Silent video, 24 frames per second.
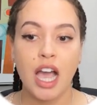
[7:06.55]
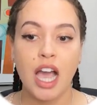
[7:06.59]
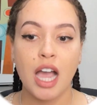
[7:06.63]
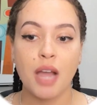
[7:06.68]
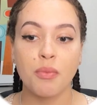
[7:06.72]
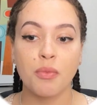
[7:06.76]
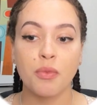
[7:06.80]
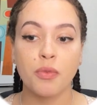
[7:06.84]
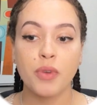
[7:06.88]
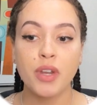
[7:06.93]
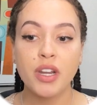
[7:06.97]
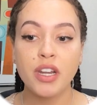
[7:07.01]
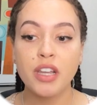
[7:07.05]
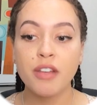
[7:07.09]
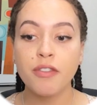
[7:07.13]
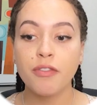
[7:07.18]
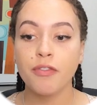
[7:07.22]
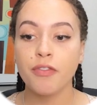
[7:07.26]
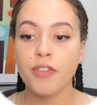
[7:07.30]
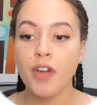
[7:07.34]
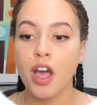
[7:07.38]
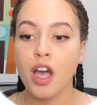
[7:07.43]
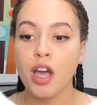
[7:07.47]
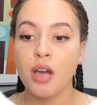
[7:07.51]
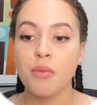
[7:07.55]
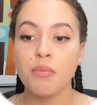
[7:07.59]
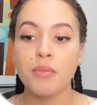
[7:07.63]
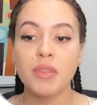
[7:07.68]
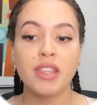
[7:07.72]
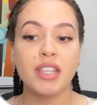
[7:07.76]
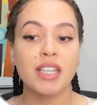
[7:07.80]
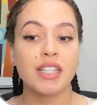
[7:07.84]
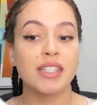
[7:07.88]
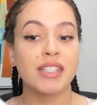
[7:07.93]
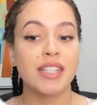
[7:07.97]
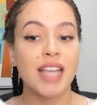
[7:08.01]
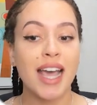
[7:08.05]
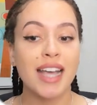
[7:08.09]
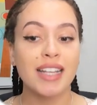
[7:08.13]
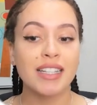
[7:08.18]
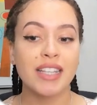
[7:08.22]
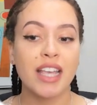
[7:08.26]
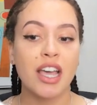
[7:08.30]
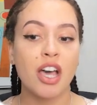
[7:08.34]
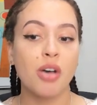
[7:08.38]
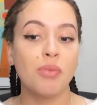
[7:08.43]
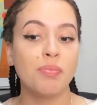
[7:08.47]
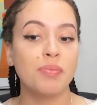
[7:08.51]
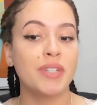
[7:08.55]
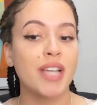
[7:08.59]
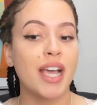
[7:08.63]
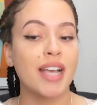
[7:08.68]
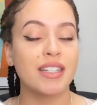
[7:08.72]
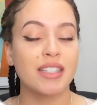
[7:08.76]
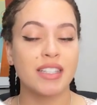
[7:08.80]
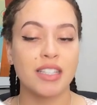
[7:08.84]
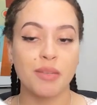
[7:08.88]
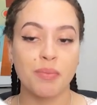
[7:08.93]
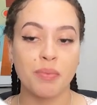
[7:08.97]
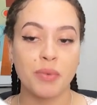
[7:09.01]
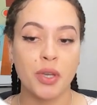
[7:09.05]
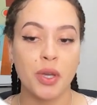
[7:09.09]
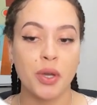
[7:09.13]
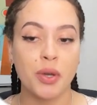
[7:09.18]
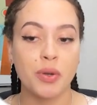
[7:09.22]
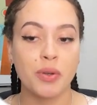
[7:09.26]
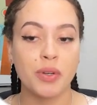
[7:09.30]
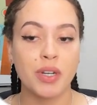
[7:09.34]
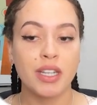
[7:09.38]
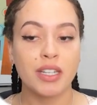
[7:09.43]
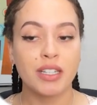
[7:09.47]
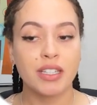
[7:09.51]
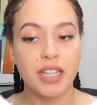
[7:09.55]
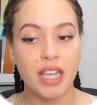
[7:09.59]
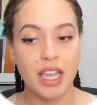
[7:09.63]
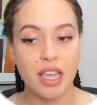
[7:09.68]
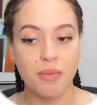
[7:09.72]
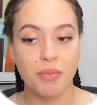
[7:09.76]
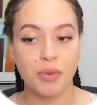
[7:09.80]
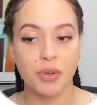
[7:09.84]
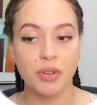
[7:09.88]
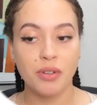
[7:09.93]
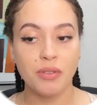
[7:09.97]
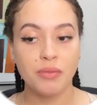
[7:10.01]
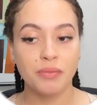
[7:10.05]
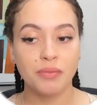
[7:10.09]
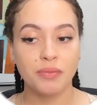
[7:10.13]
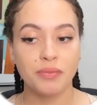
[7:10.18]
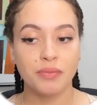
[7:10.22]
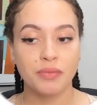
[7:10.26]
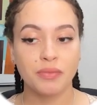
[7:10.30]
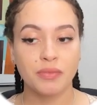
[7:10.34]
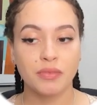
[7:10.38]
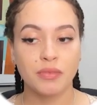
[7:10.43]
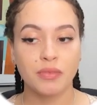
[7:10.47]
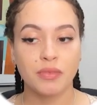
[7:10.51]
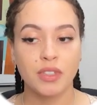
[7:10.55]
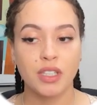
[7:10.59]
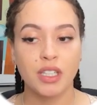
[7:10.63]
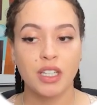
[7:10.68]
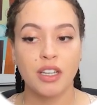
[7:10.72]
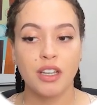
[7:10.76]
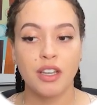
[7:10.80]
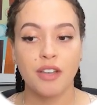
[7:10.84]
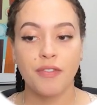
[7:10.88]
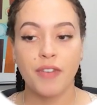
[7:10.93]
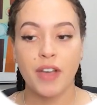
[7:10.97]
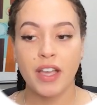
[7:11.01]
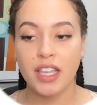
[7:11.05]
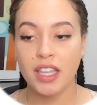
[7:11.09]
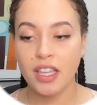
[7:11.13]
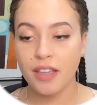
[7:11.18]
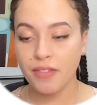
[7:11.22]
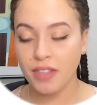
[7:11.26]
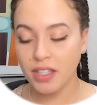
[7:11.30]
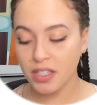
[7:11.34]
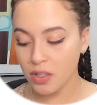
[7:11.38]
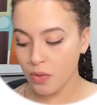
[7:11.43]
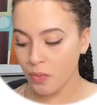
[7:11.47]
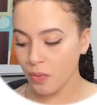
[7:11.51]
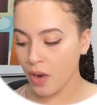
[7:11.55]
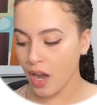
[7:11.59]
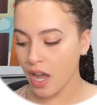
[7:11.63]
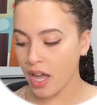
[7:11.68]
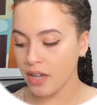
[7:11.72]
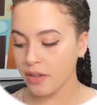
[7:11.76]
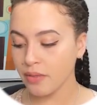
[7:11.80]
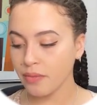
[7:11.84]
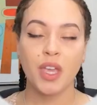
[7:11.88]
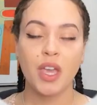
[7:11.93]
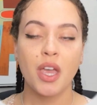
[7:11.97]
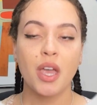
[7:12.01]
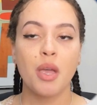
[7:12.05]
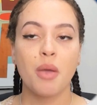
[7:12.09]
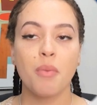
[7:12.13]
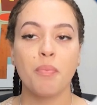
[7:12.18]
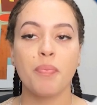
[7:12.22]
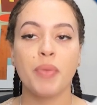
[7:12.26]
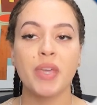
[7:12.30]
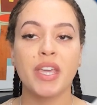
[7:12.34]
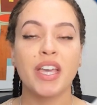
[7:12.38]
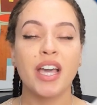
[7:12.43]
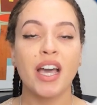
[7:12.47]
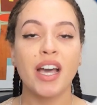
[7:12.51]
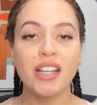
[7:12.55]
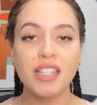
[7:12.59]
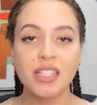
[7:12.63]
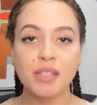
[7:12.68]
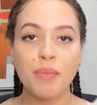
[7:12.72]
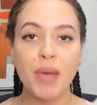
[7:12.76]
I'm reading from the S A S help dot zip code table. If I give this a run, because